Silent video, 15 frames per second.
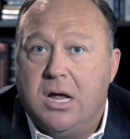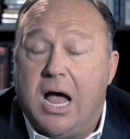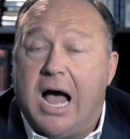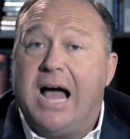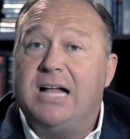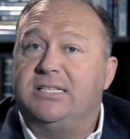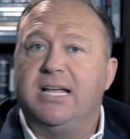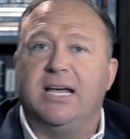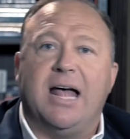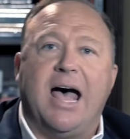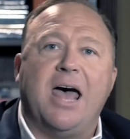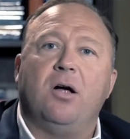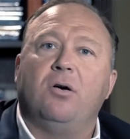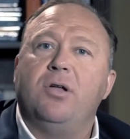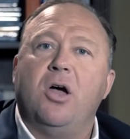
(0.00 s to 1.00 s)
I'd said,
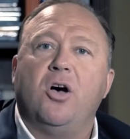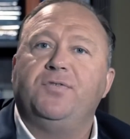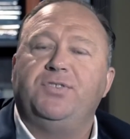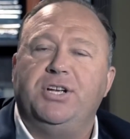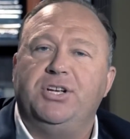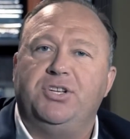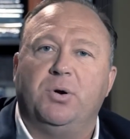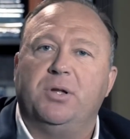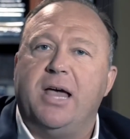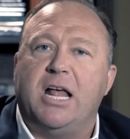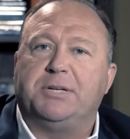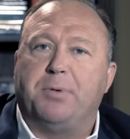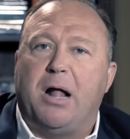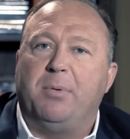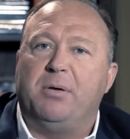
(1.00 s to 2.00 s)
I don't know if she's doing that.
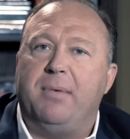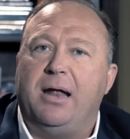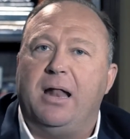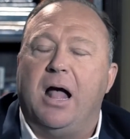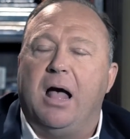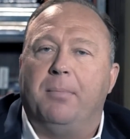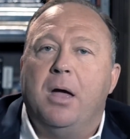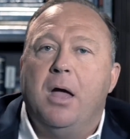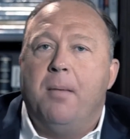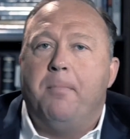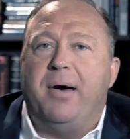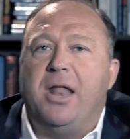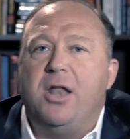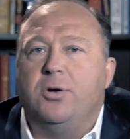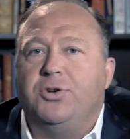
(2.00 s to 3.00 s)
It's probably made up,
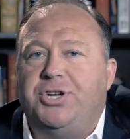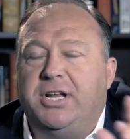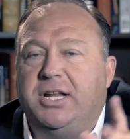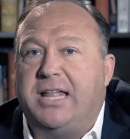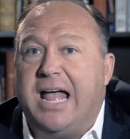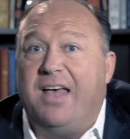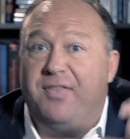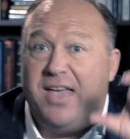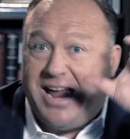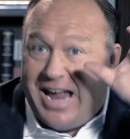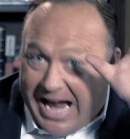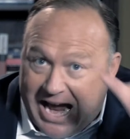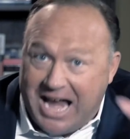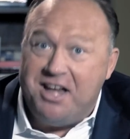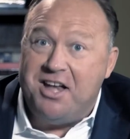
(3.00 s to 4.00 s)
but I know she did that. They
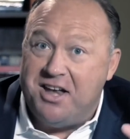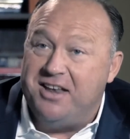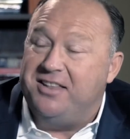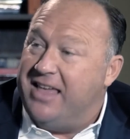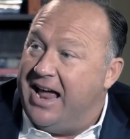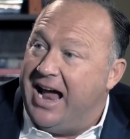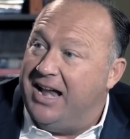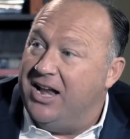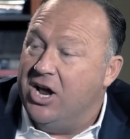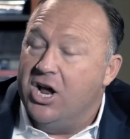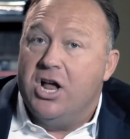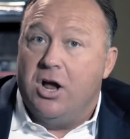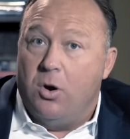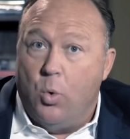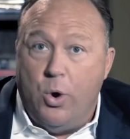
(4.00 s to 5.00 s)
edited that
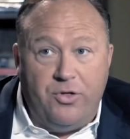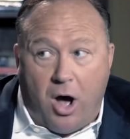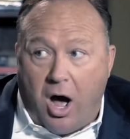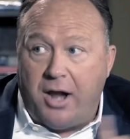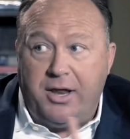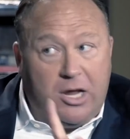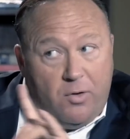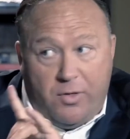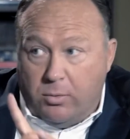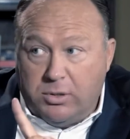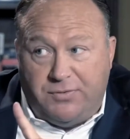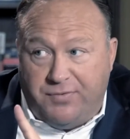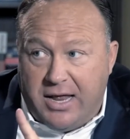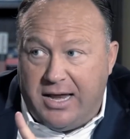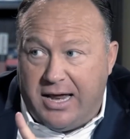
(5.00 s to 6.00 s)
with audio. There
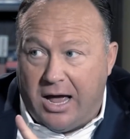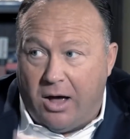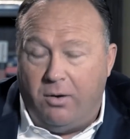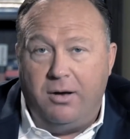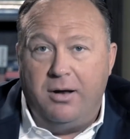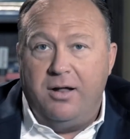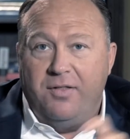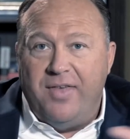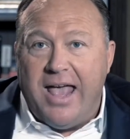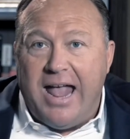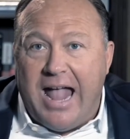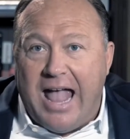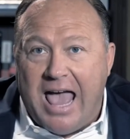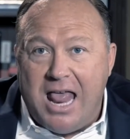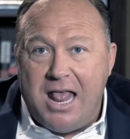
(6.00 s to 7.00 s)
was video.
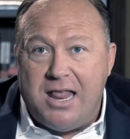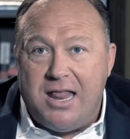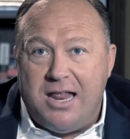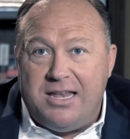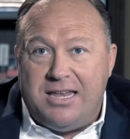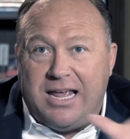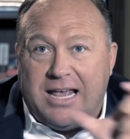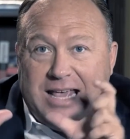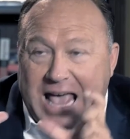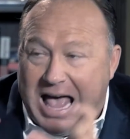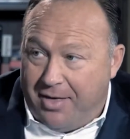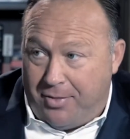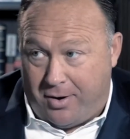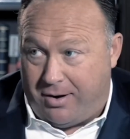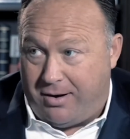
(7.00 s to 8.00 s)
They edited it
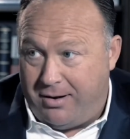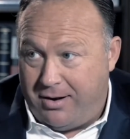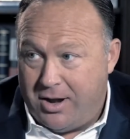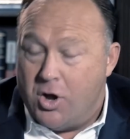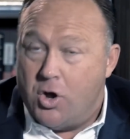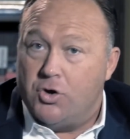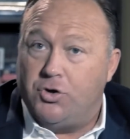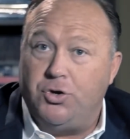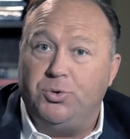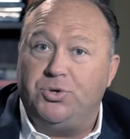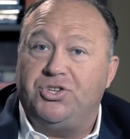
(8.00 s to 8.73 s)
together to